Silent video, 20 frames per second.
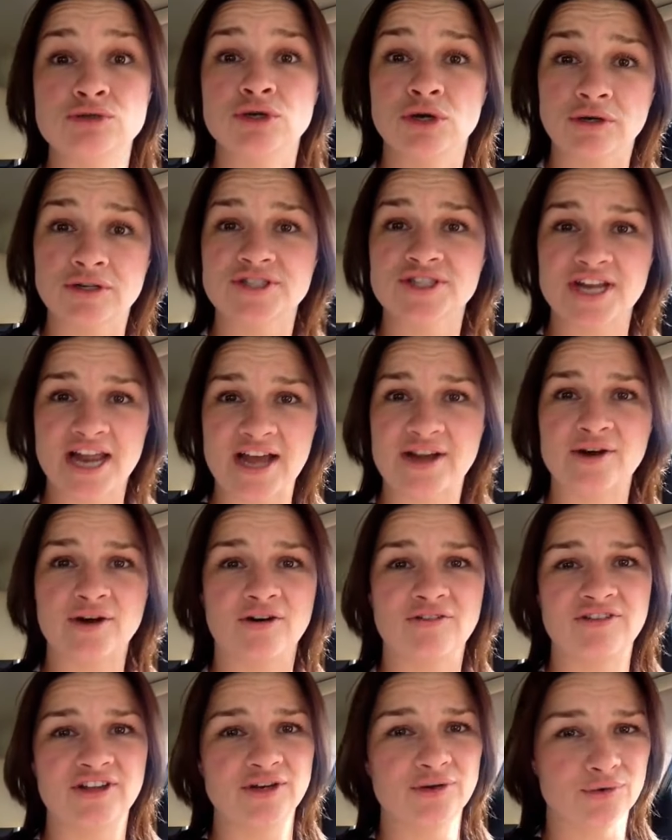not slack
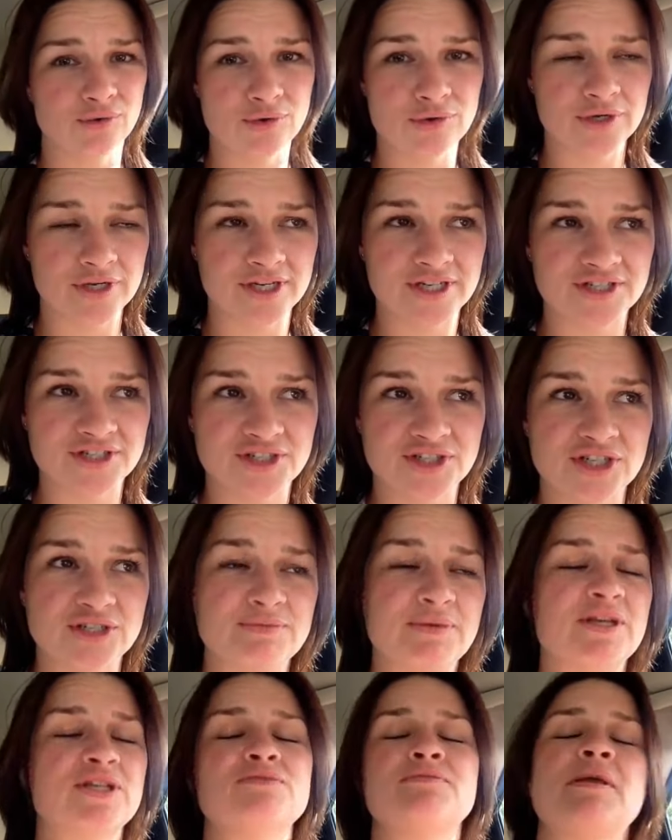off in August just
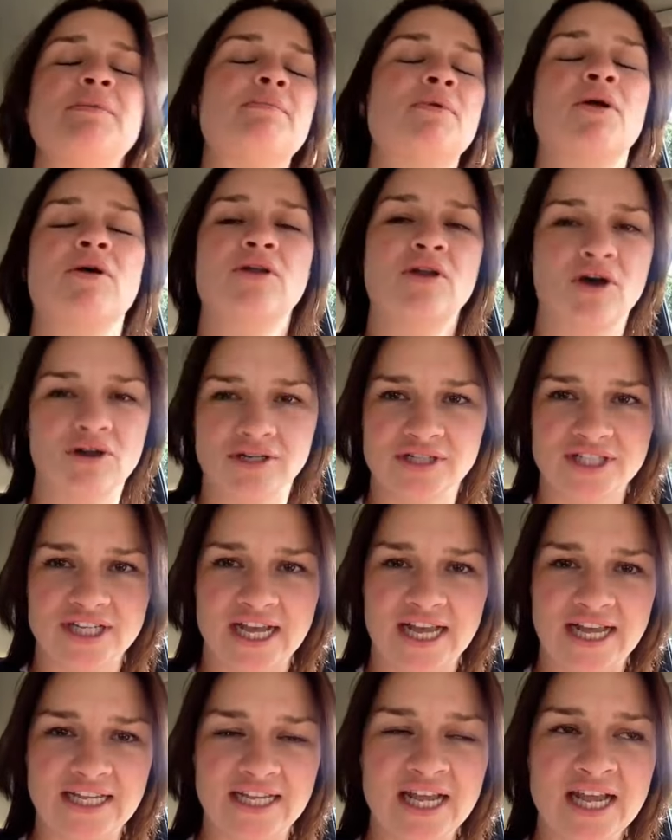because people are on
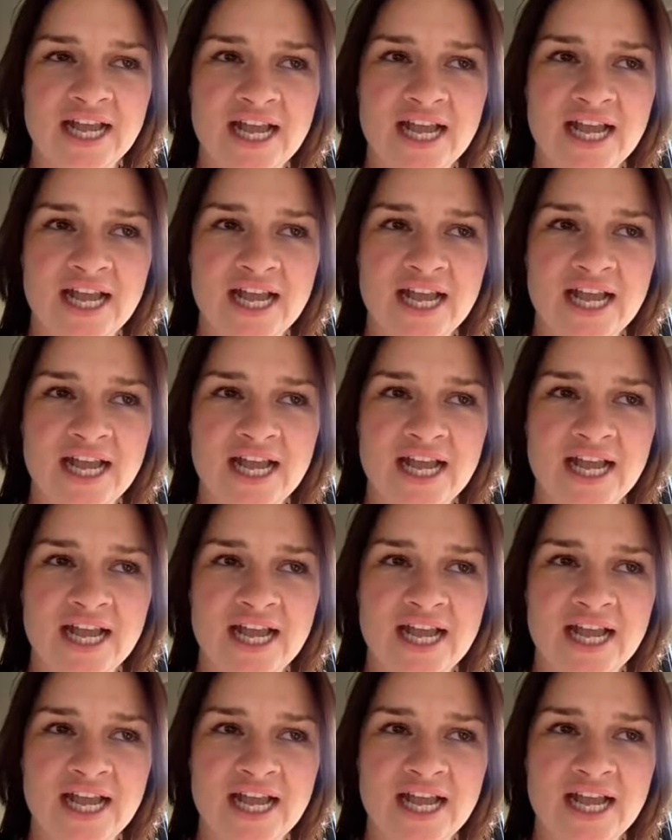holiday.